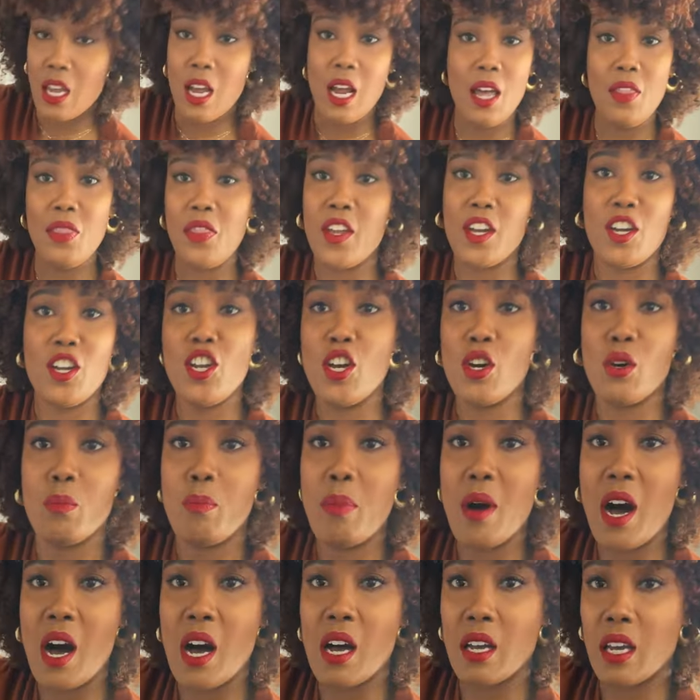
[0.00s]
And there are no
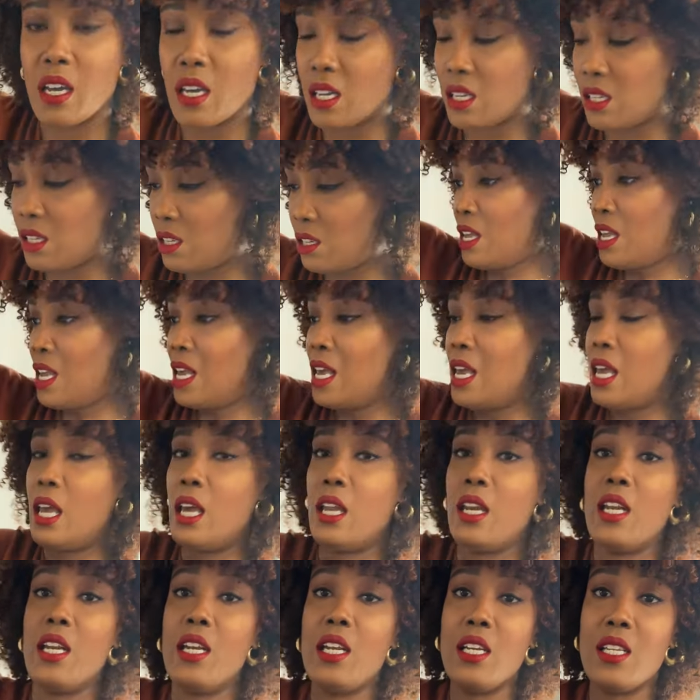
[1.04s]
pockets.
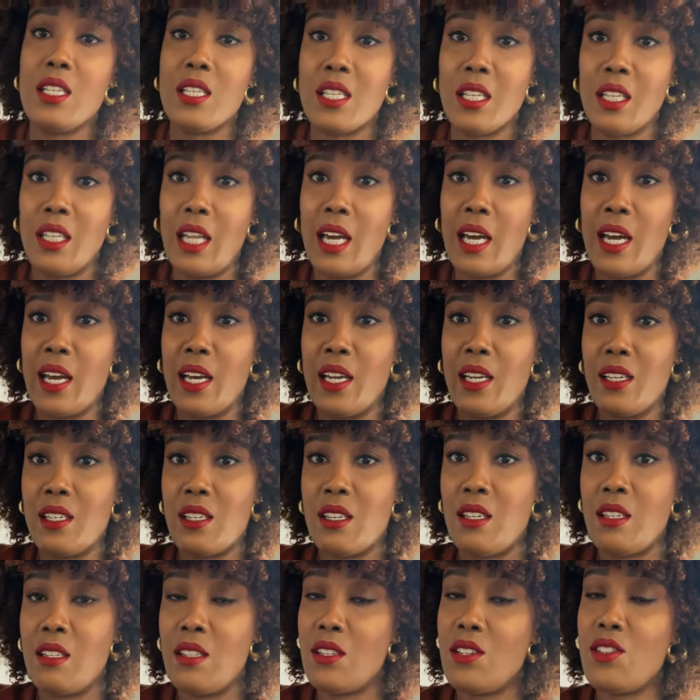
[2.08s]
And it is lined.
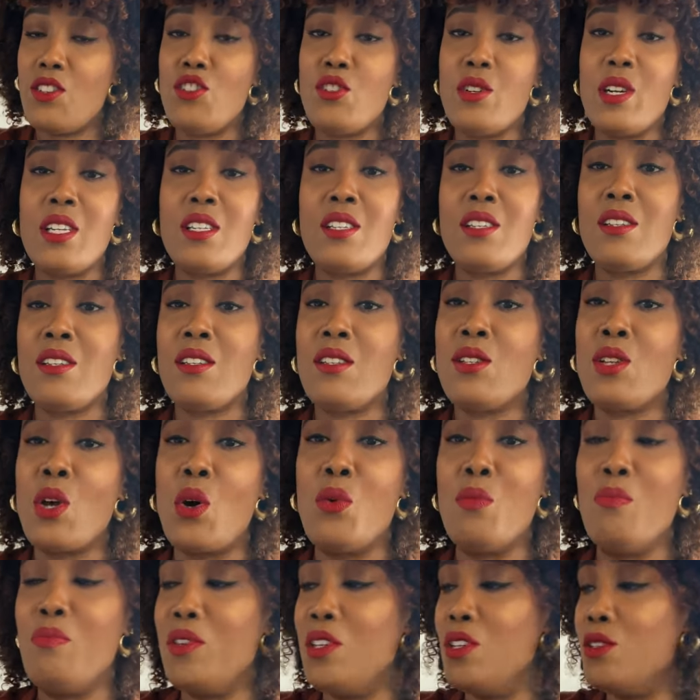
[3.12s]
This dress is
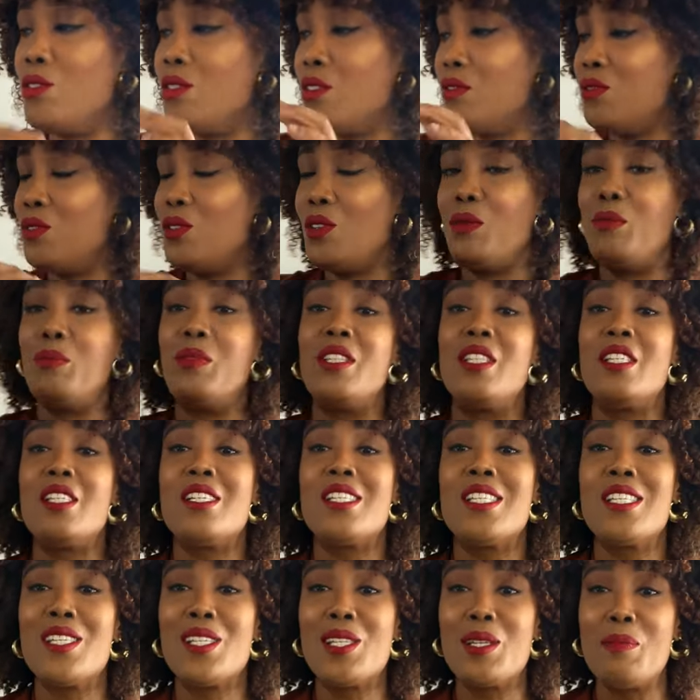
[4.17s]
so beautiful. But
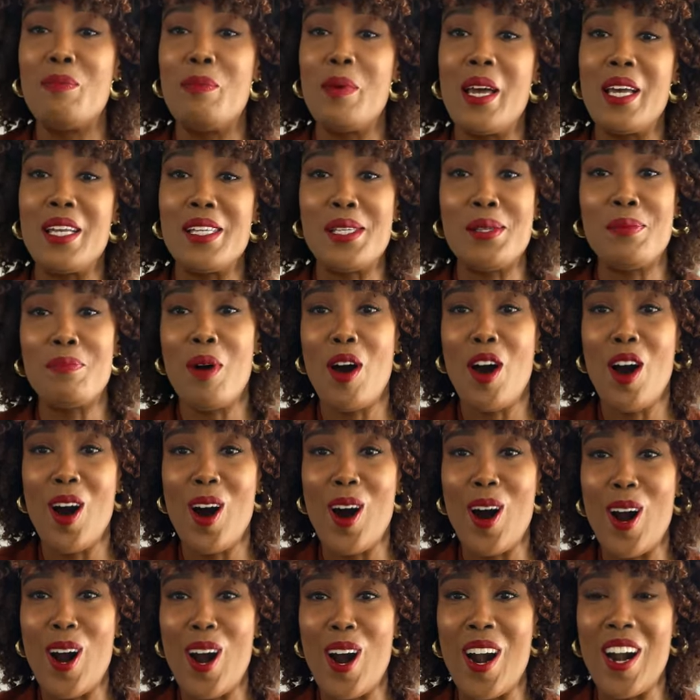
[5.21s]
this is the best
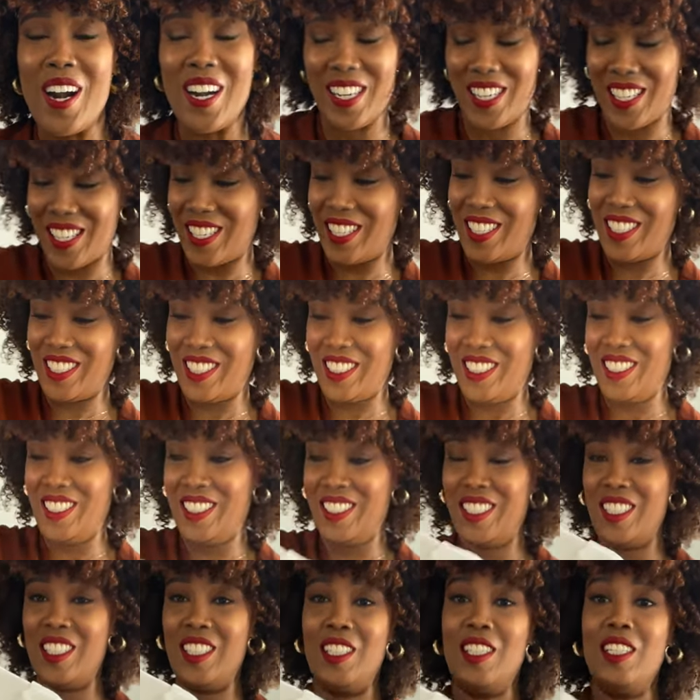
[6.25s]
part.
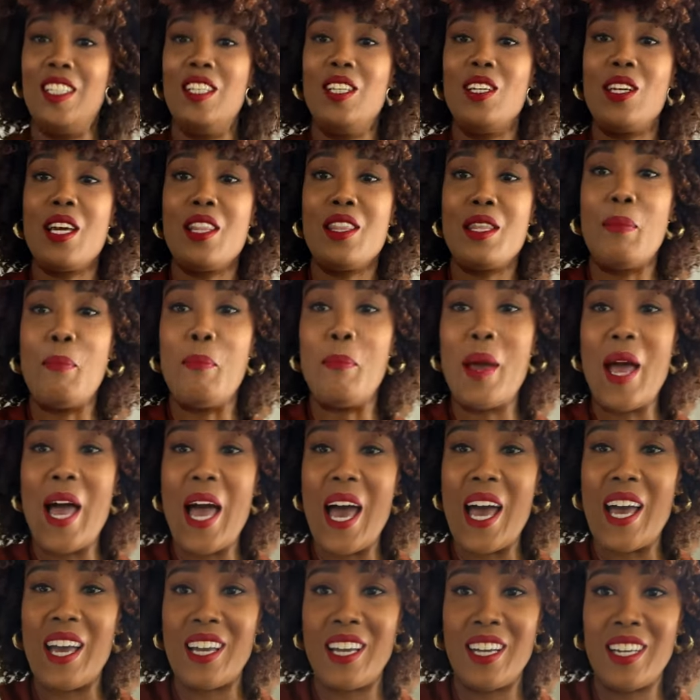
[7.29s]
Look at the
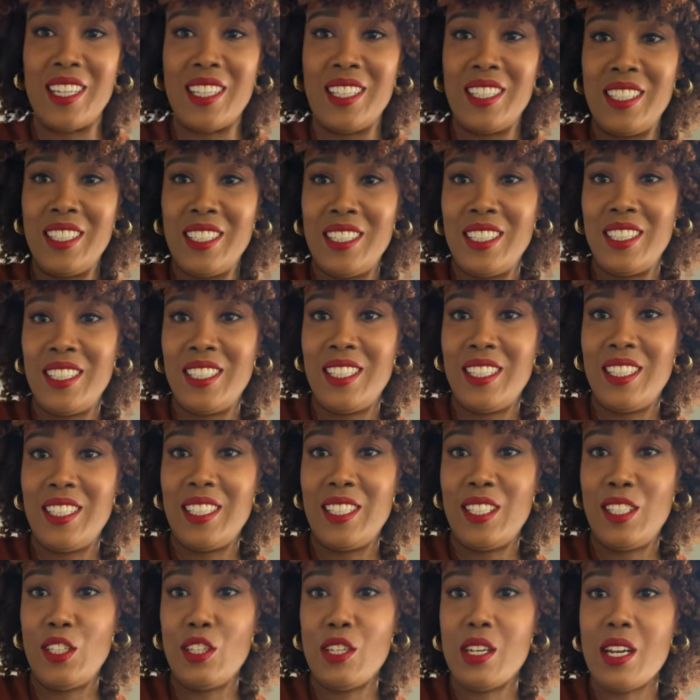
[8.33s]
back.
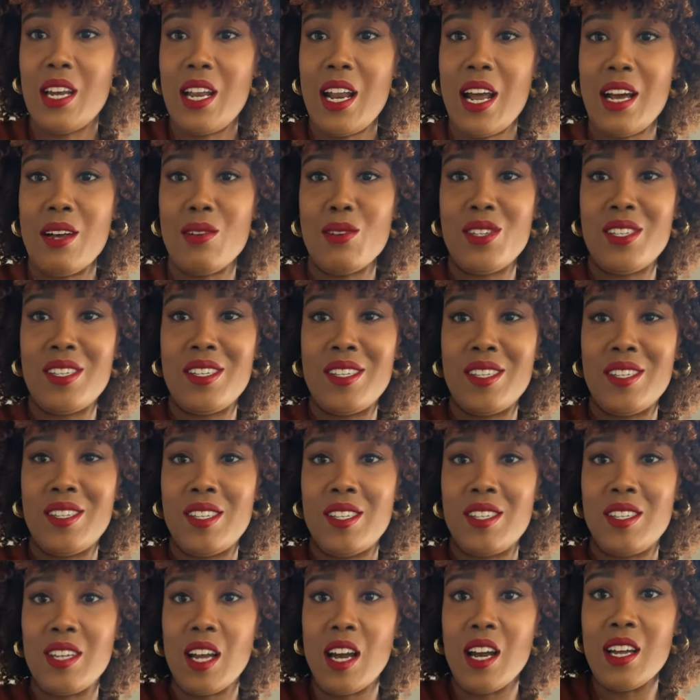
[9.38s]
Look at how
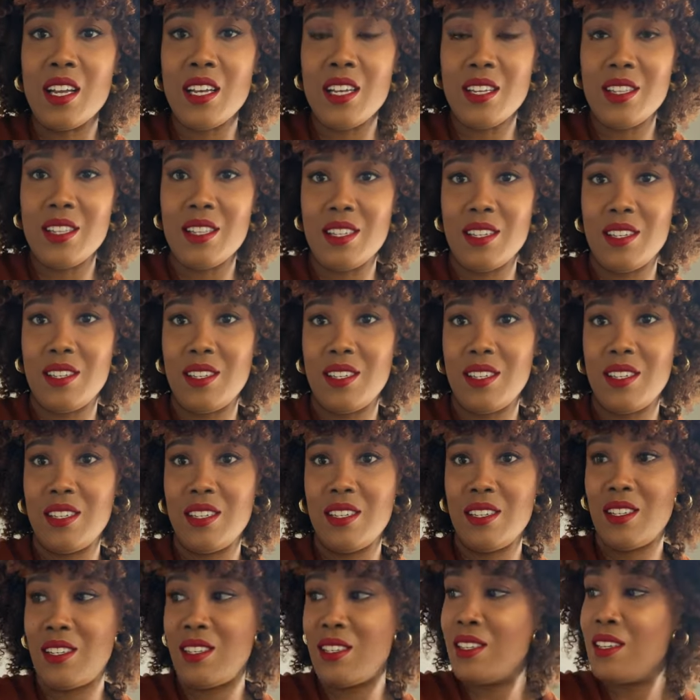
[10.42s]
stunning this
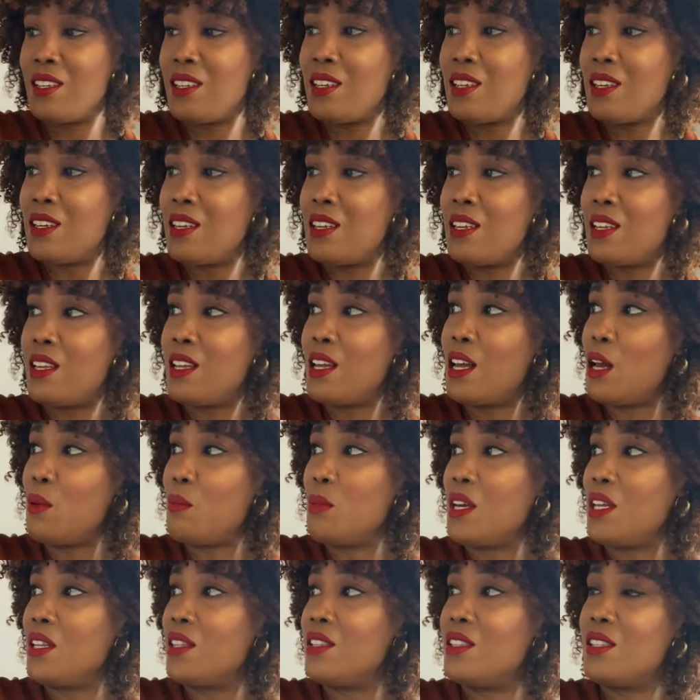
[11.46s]
is. I
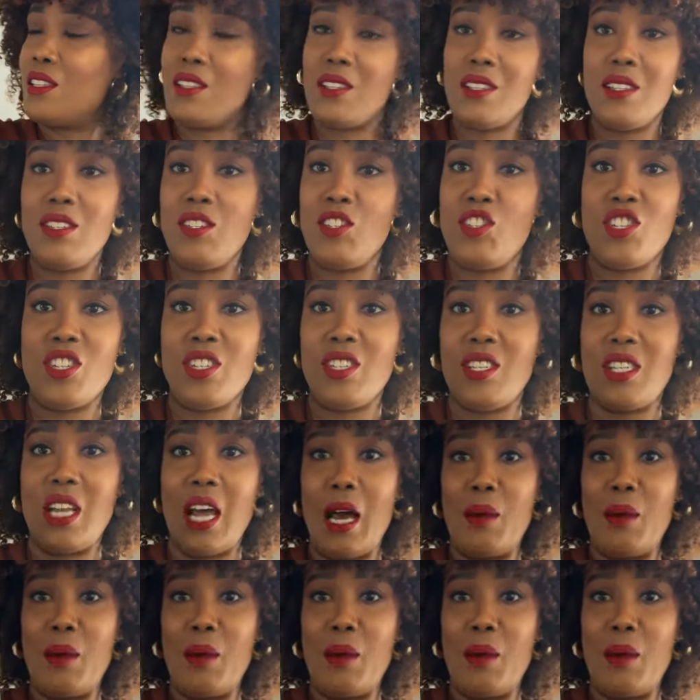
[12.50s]
mean, this is just